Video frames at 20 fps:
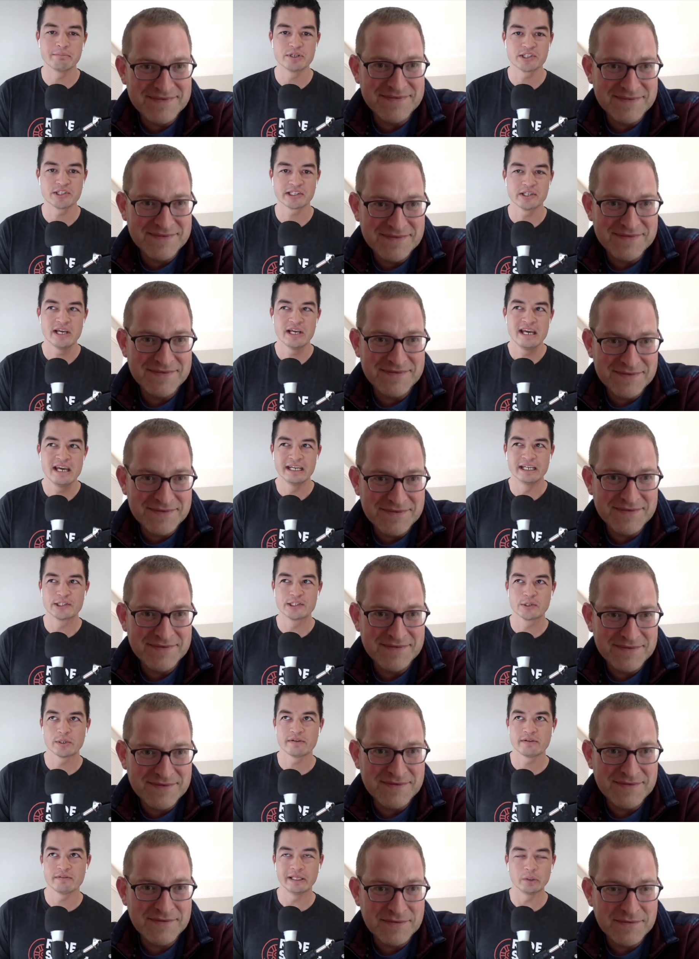Speaker 1: i'm just it's
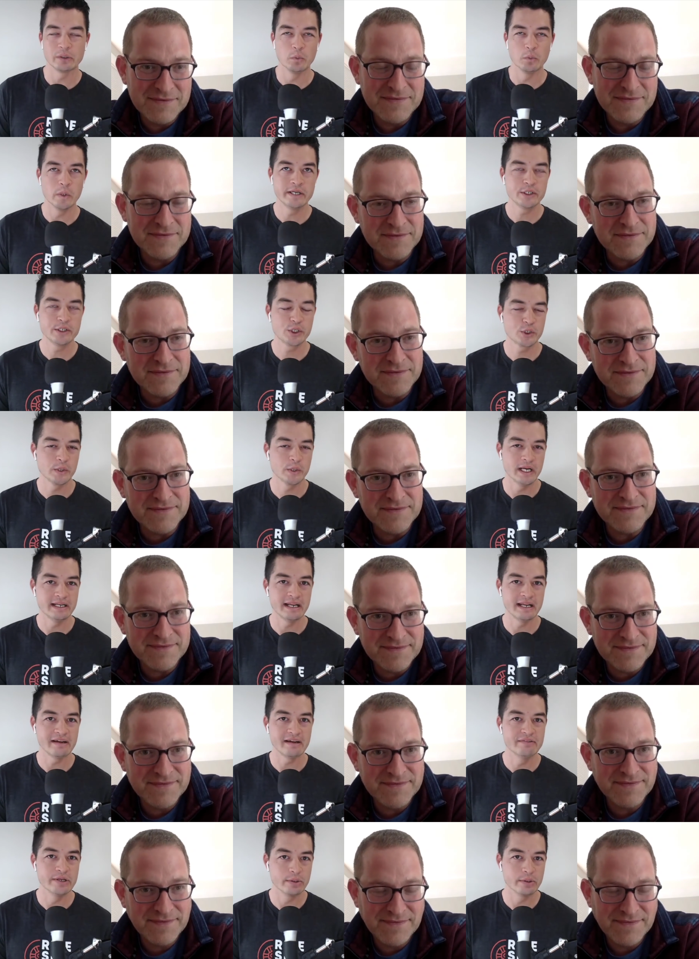sort of like one trend
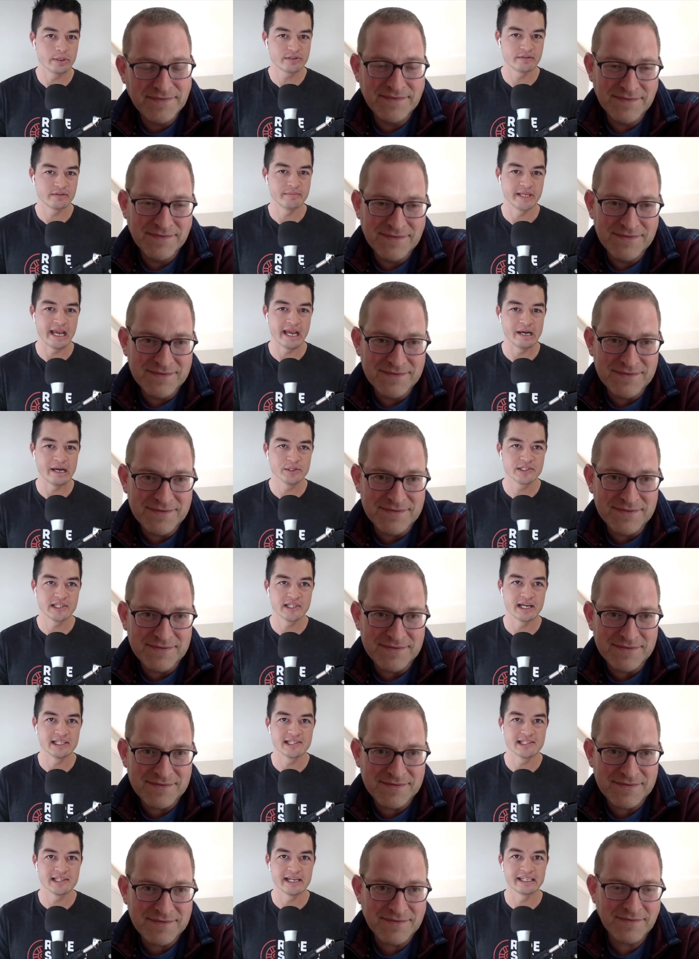i've noticed from the
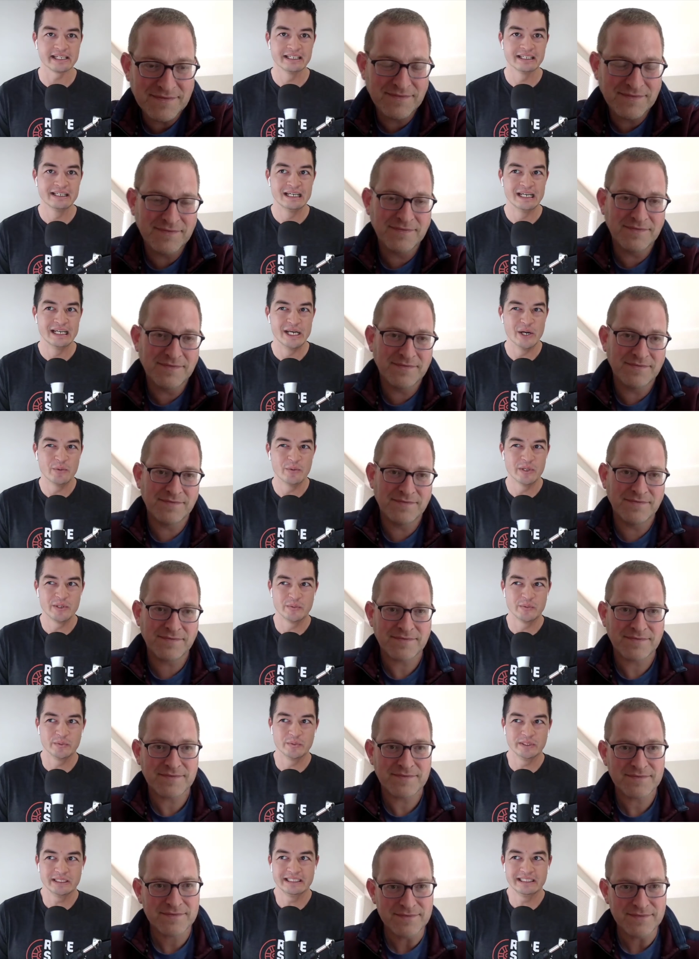outside it's like no one
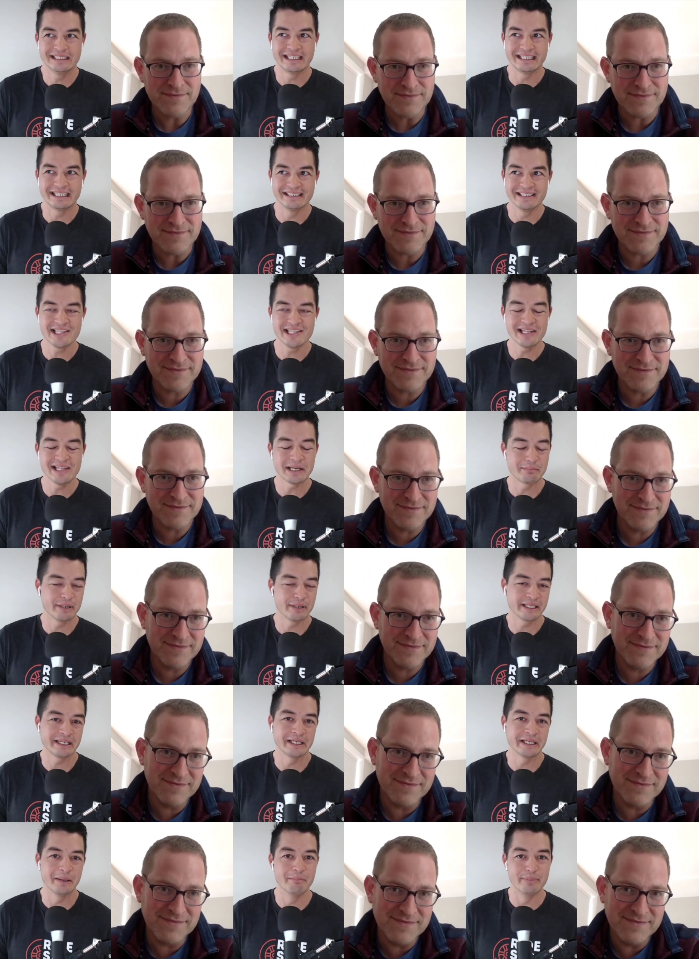really like this is like
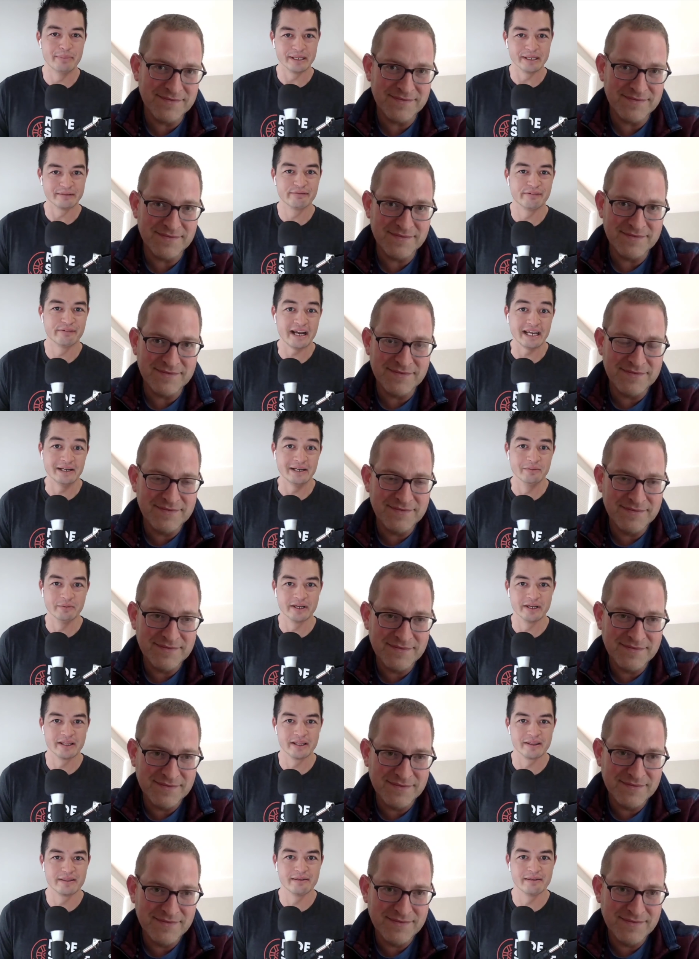picking a big fight
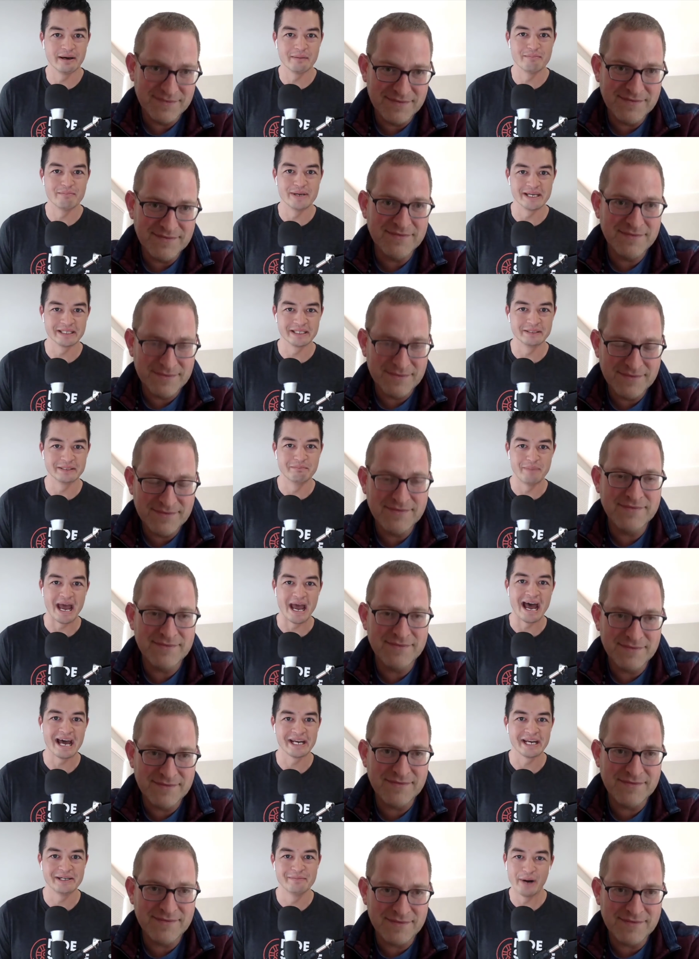with a big
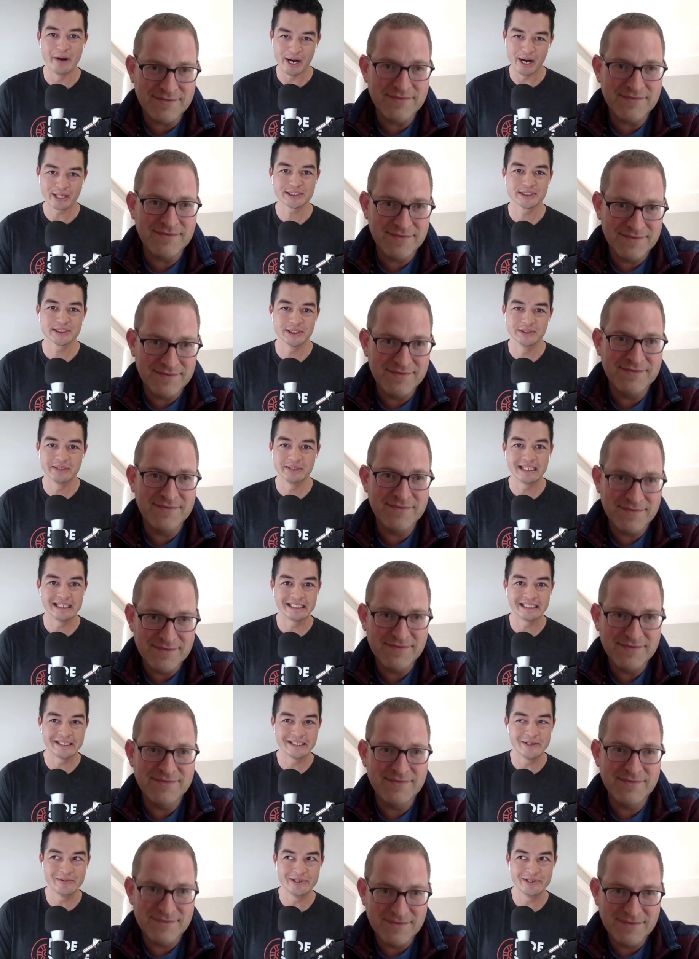bad boxer right
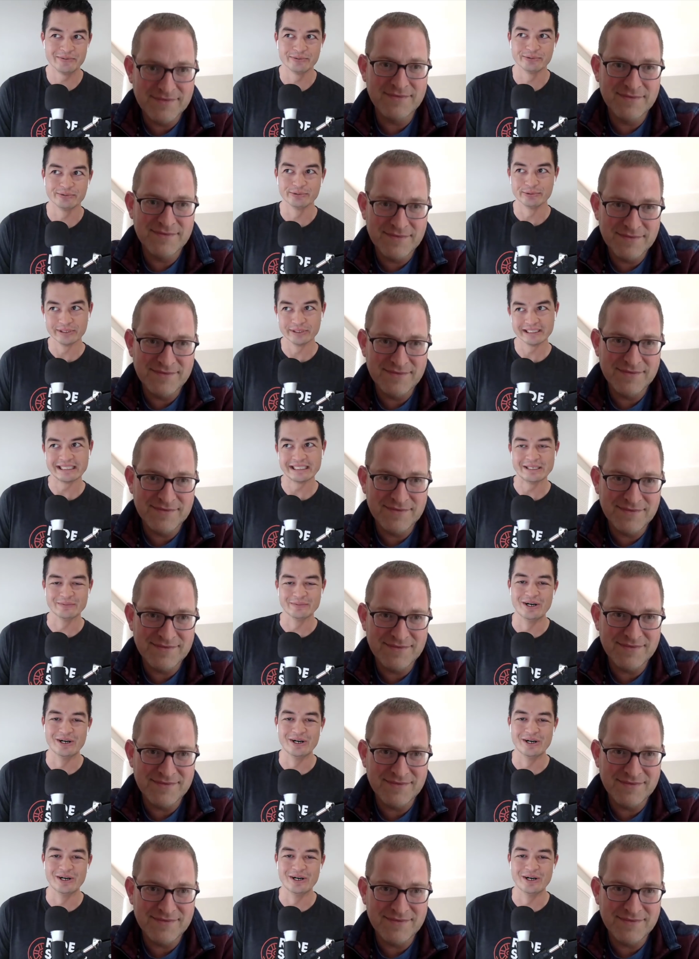like no one really